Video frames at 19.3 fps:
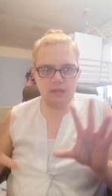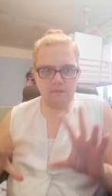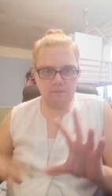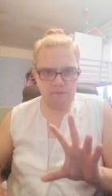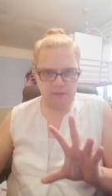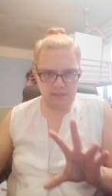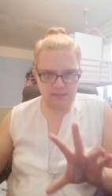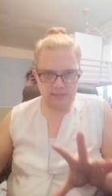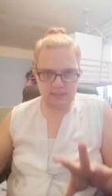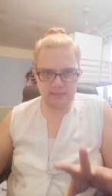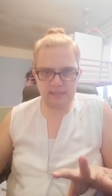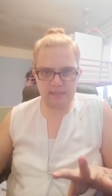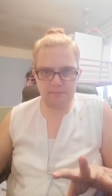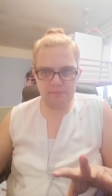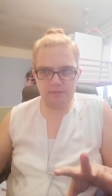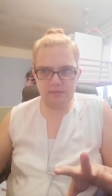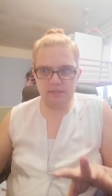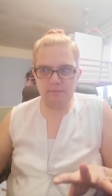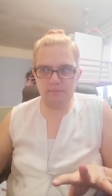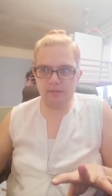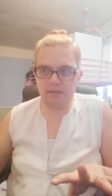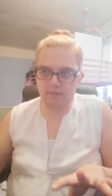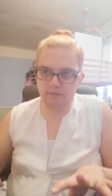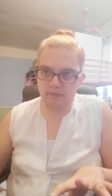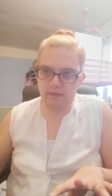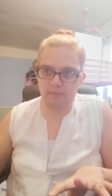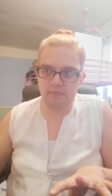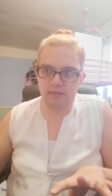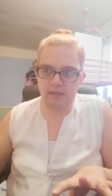things that's happened in my
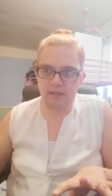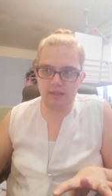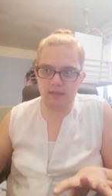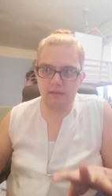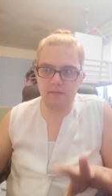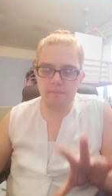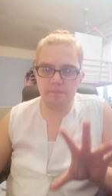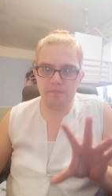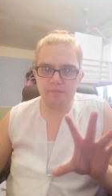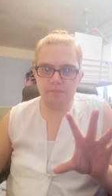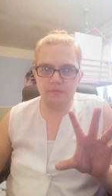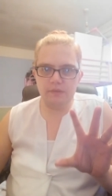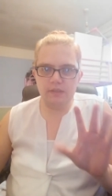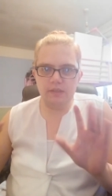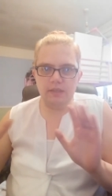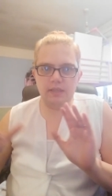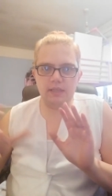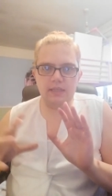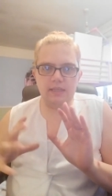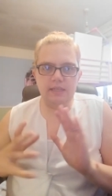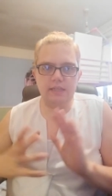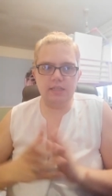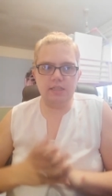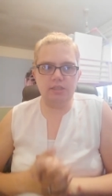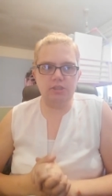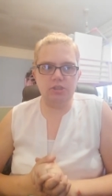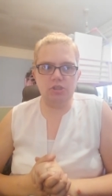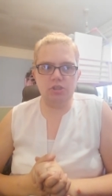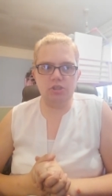family.
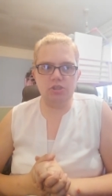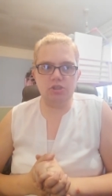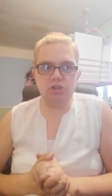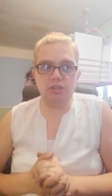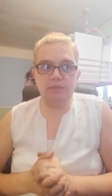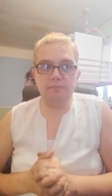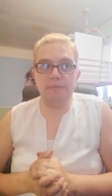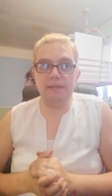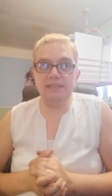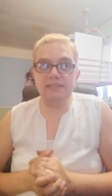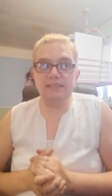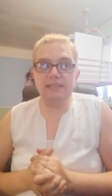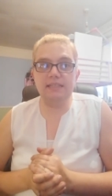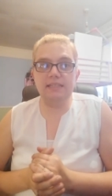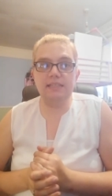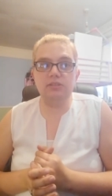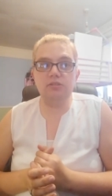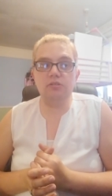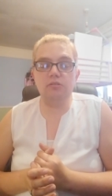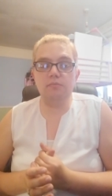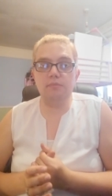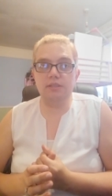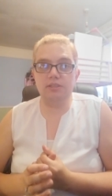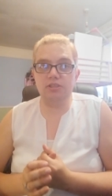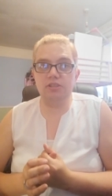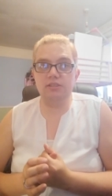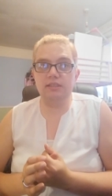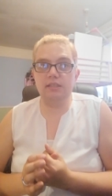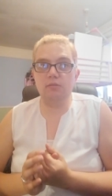And she basically told me,
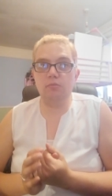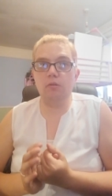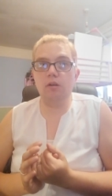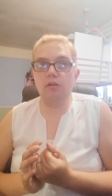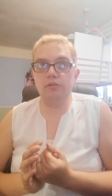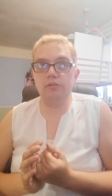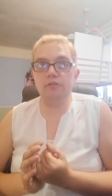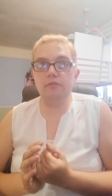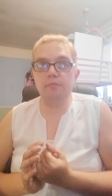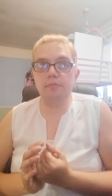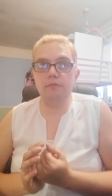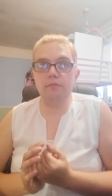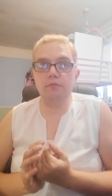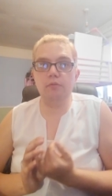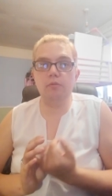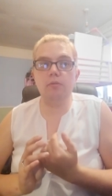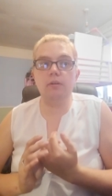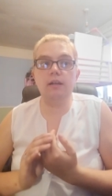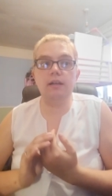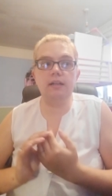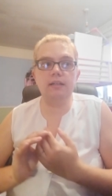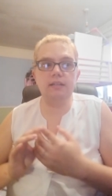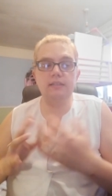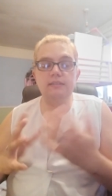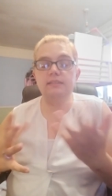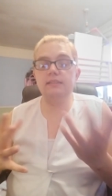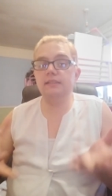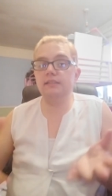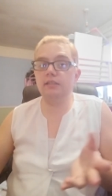she said, "Well, you've been through it," and I
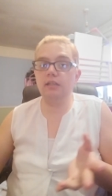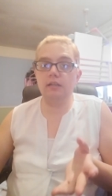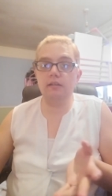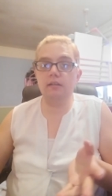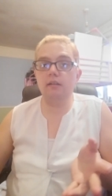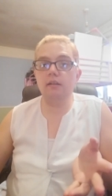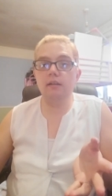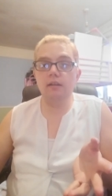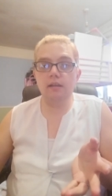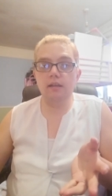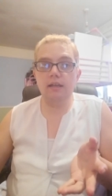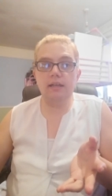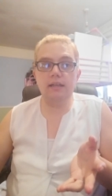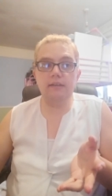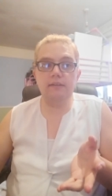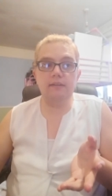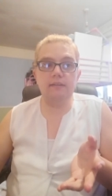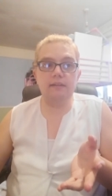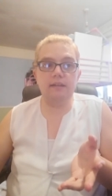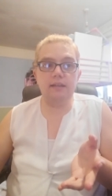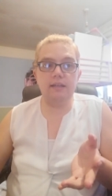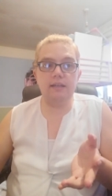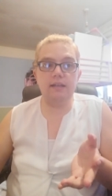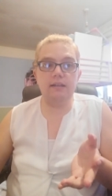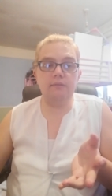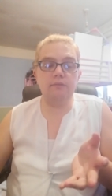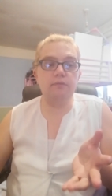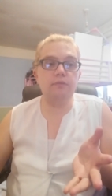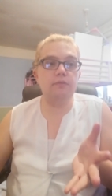said, "Yeah." as I
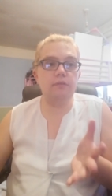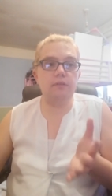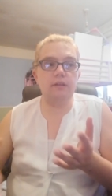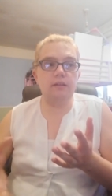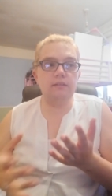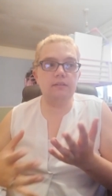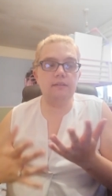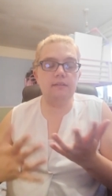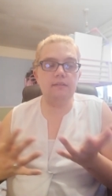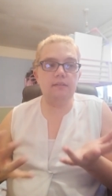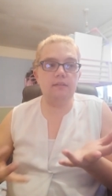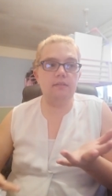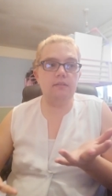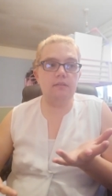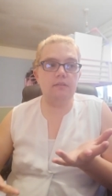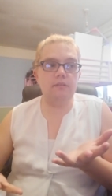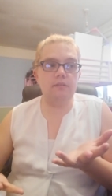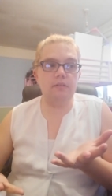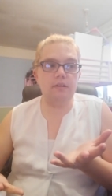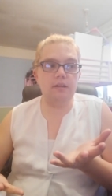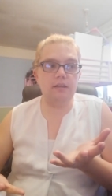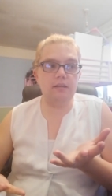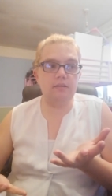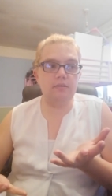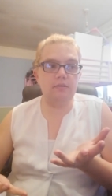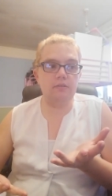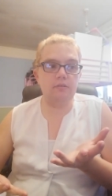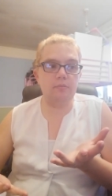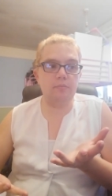have, and there's nothing I
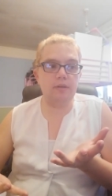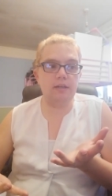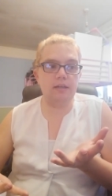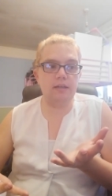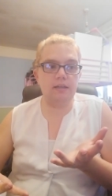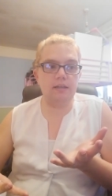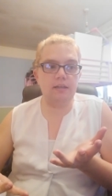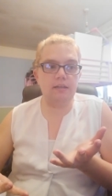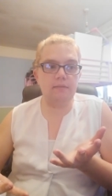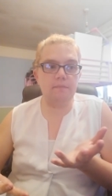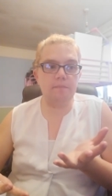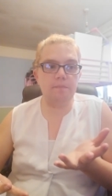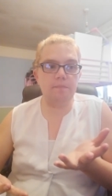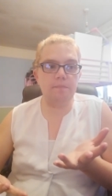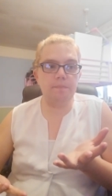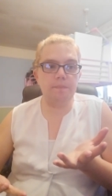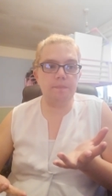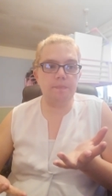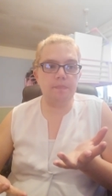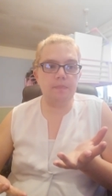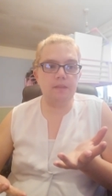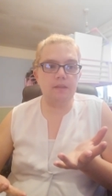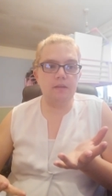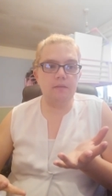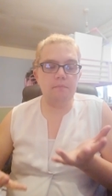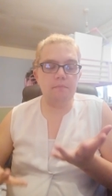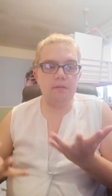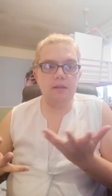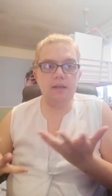can do about it.
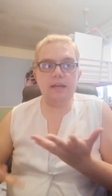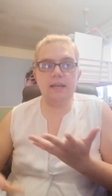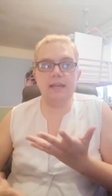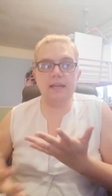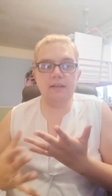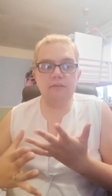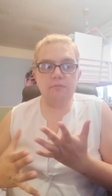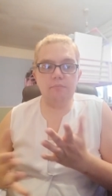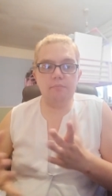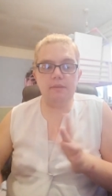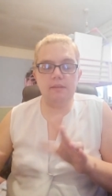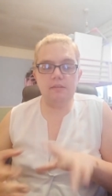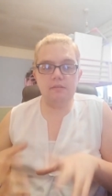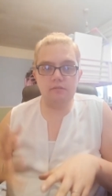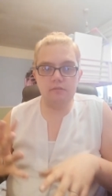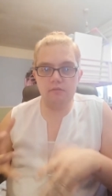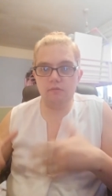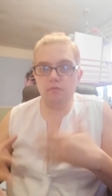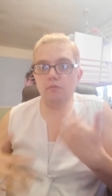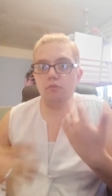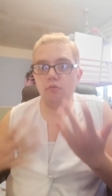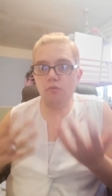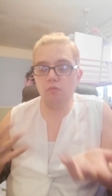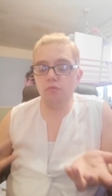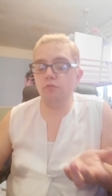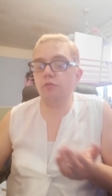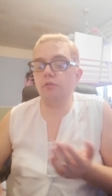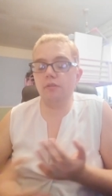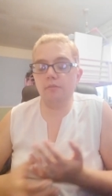But I have been
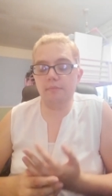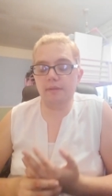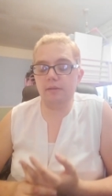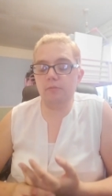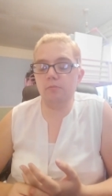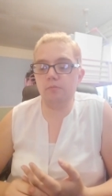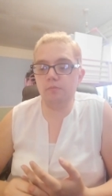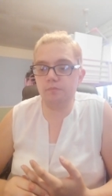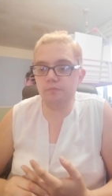through the mill